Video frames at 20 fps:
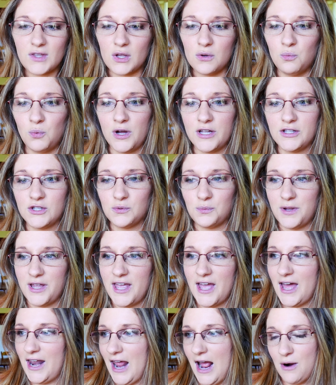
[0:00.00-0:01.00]
Once we
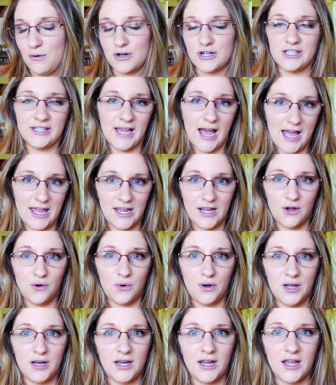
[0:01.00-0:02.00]
get our siding
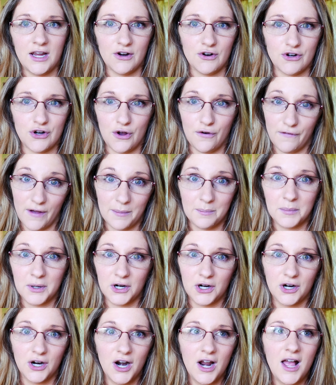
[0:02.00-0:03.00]
on here in
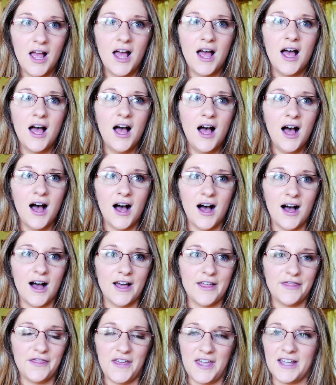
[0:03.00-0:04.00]
November,
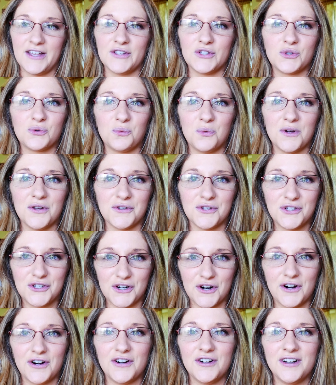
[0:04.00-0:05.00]
things will
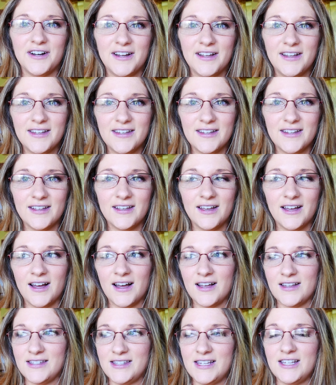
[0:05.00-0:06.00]
start,
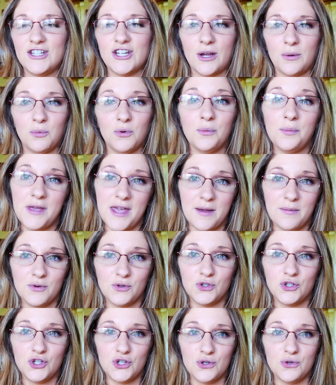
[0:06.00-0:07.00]
CJ will be
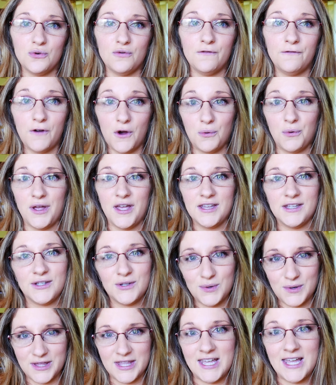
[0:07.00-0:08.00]
able to focus
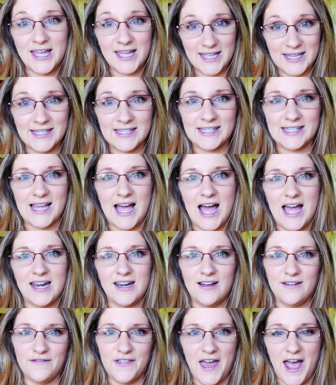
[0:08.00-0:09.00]
on the inside
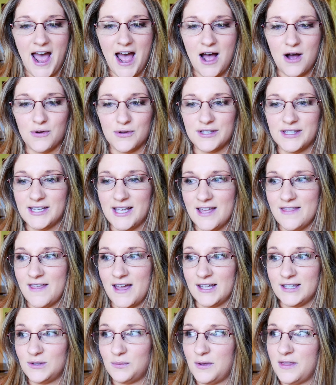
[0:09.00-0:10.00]
of the house, and
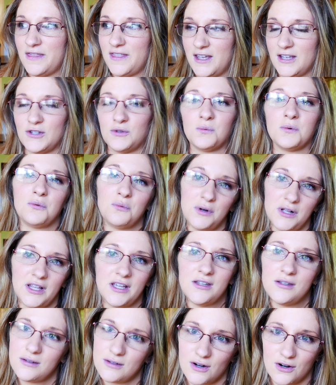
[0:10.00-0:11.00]
that's when things will
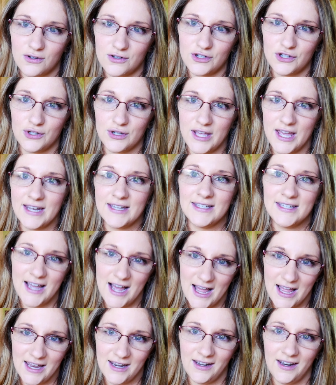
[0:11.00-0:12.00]
really start to get
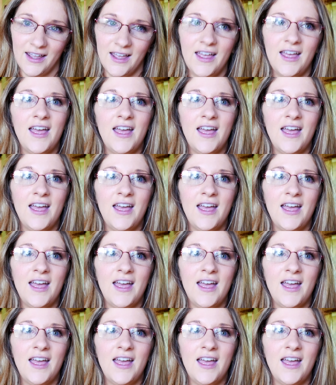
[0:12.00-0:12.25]
done,